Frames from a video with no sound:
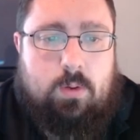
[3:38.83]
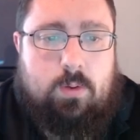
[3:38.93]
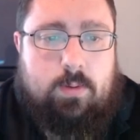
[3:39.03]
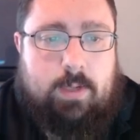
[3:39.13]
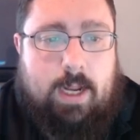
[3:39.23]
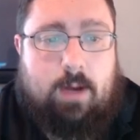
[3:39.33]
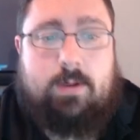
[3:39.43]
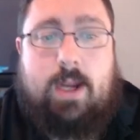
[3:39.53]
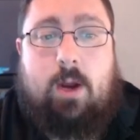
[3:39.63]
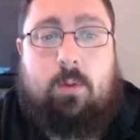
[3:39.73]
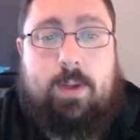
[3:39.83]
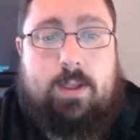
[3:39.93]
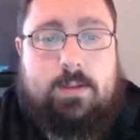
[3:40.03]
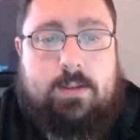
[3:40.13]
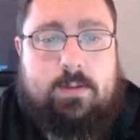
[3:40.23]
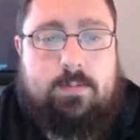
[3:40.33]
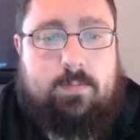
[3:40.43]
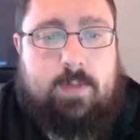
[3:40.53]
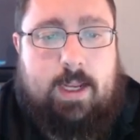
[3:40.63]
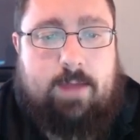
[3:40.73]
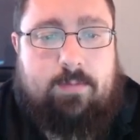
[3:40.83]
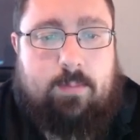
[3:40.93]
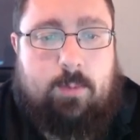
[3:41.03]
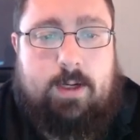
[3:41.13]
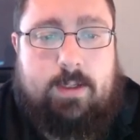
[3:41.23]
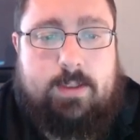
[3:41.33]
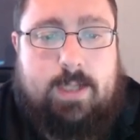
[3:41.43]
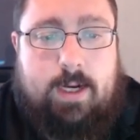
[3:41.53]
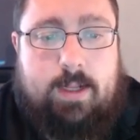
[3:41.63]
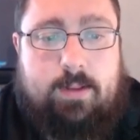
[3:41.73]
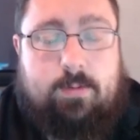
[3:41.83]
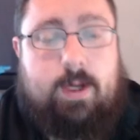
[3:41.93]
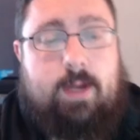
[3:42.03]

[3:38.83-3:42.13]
Now, Kyle Pitts, they have him rated as tight end 3.